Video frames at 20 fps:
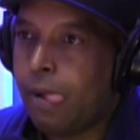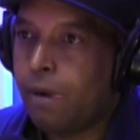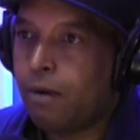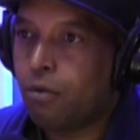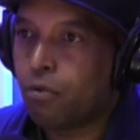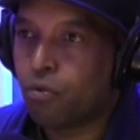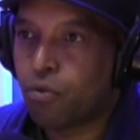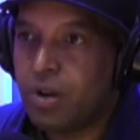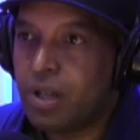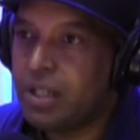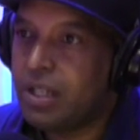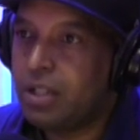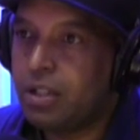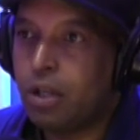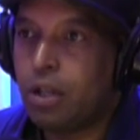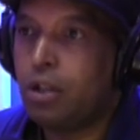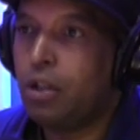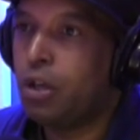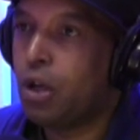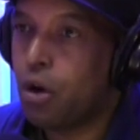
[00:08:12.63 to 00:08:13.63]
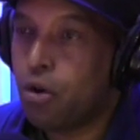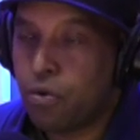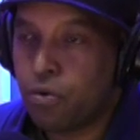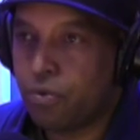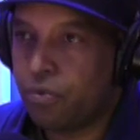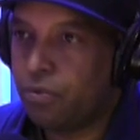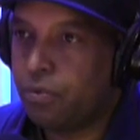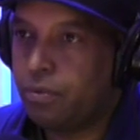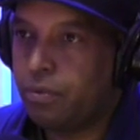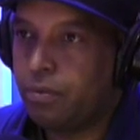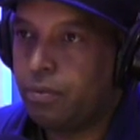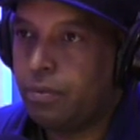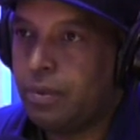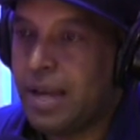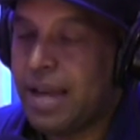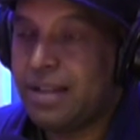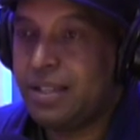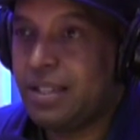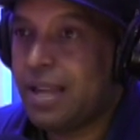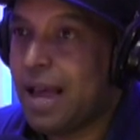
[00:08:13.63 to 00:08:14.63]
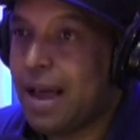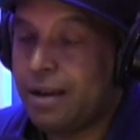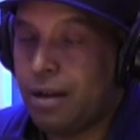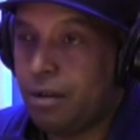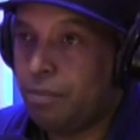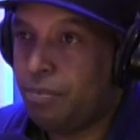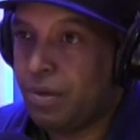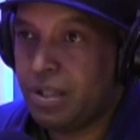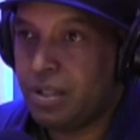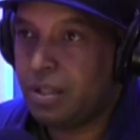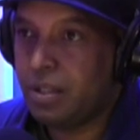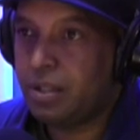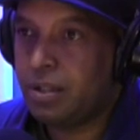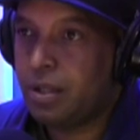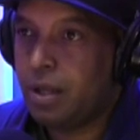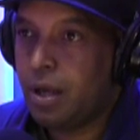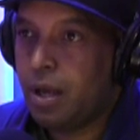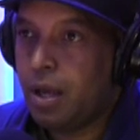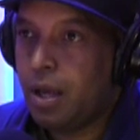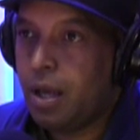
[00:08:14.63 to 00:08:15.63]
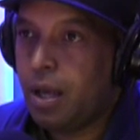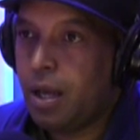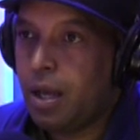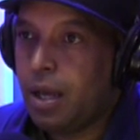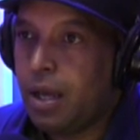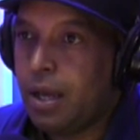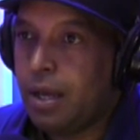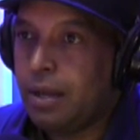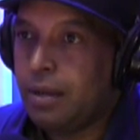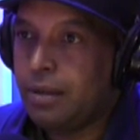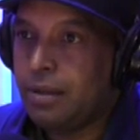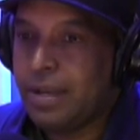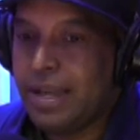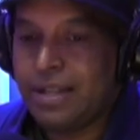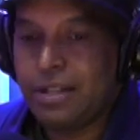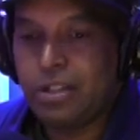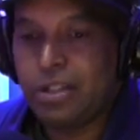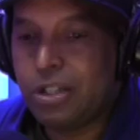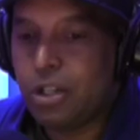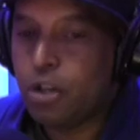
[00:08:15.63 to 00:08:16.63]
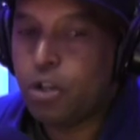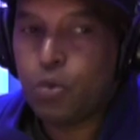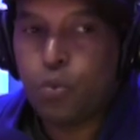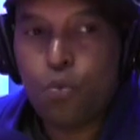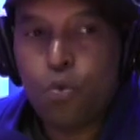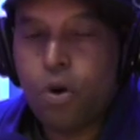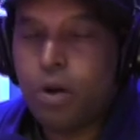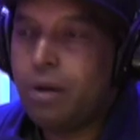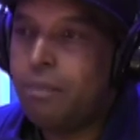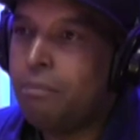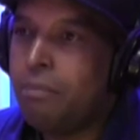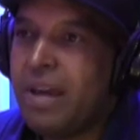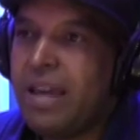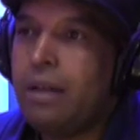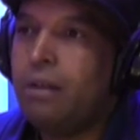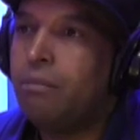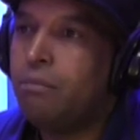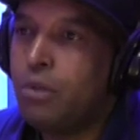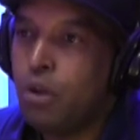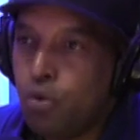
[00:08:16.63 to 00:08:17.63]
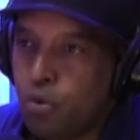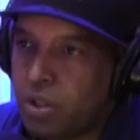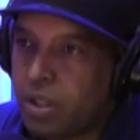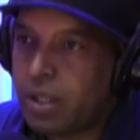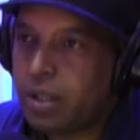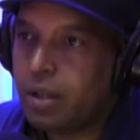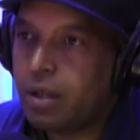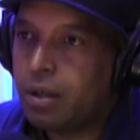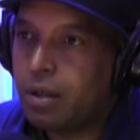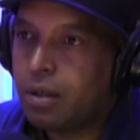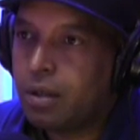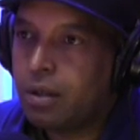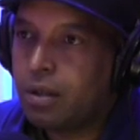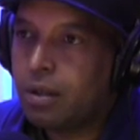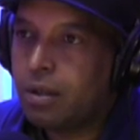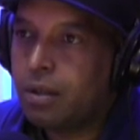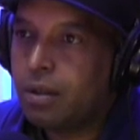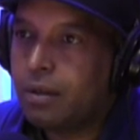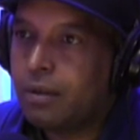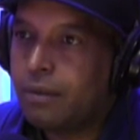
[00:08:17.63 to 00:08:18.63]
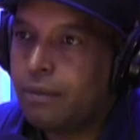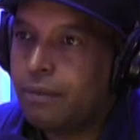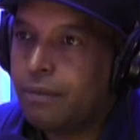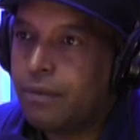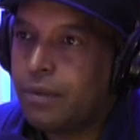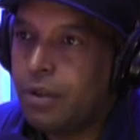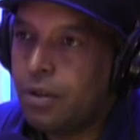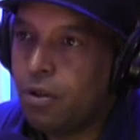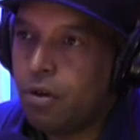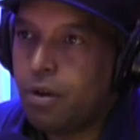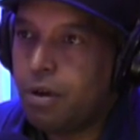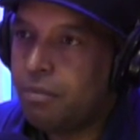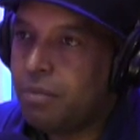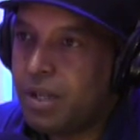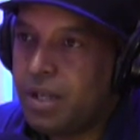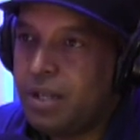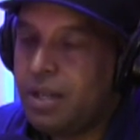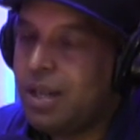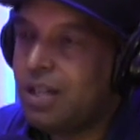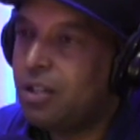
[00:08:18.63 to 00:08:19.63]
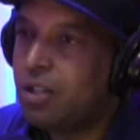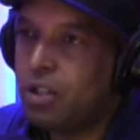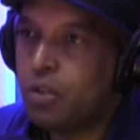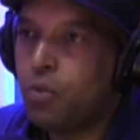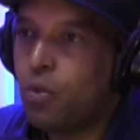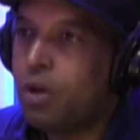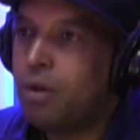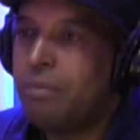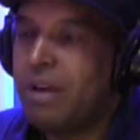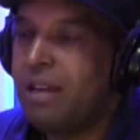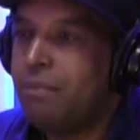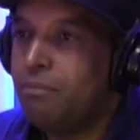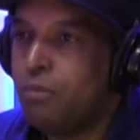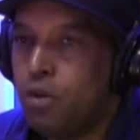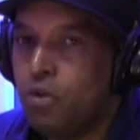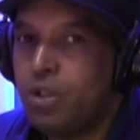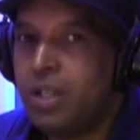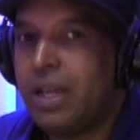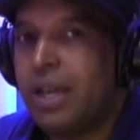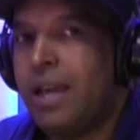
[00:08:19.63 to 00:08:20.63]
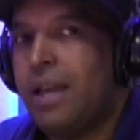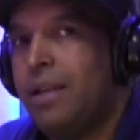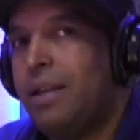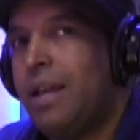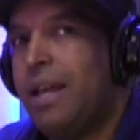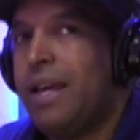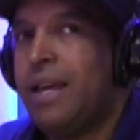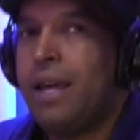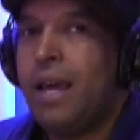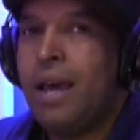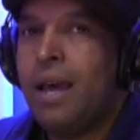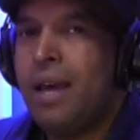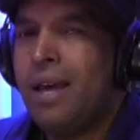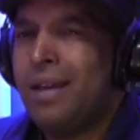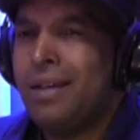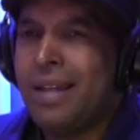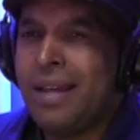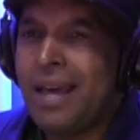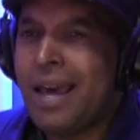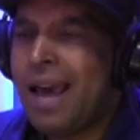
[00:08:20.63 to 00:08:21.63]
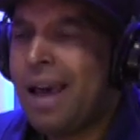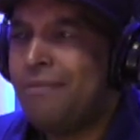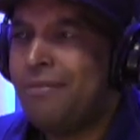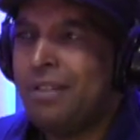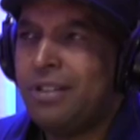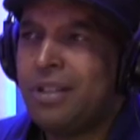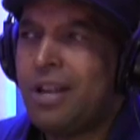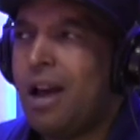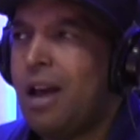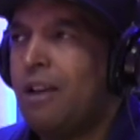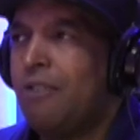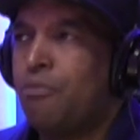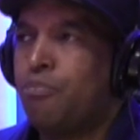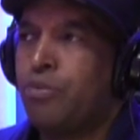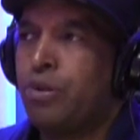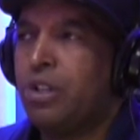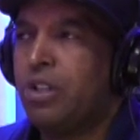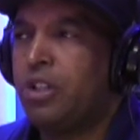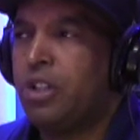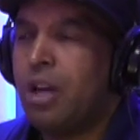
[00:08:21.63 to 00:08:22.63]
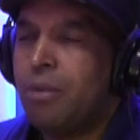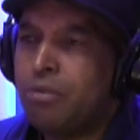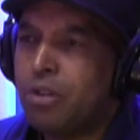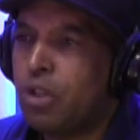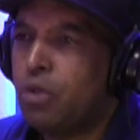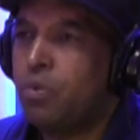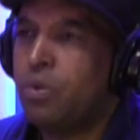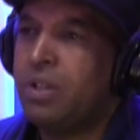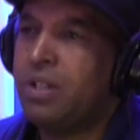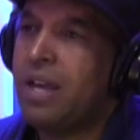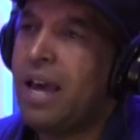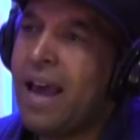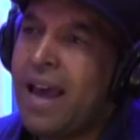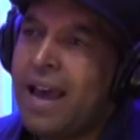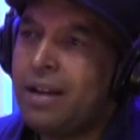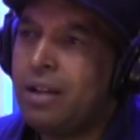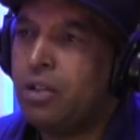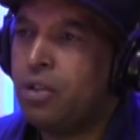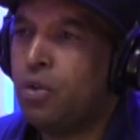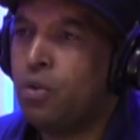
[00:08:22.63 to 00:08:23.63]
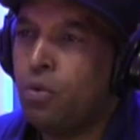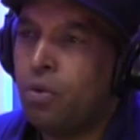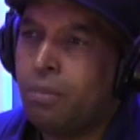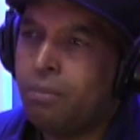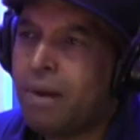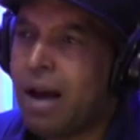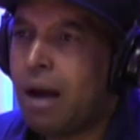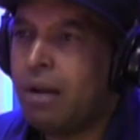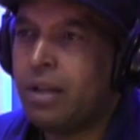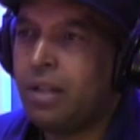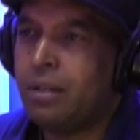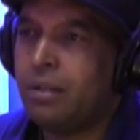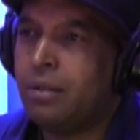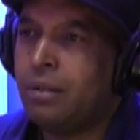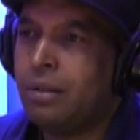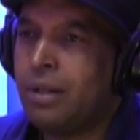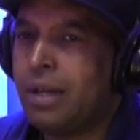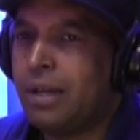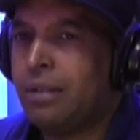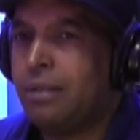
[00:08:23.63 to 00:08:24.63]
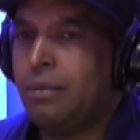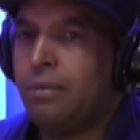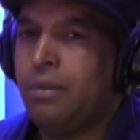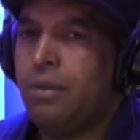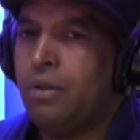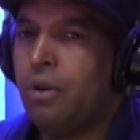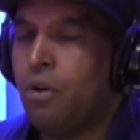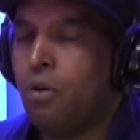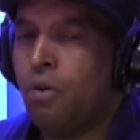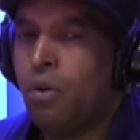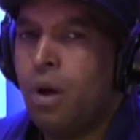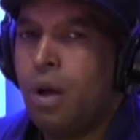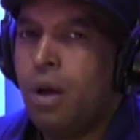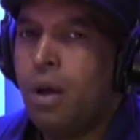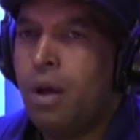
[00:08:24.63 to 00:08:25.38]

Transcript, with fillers: really to learn that side of the business. Yeah, got to. They just want to make music. Yeah. You know what I mean? They just want to make music and they they have this kind of presumptuous attitude about it. Like, you know,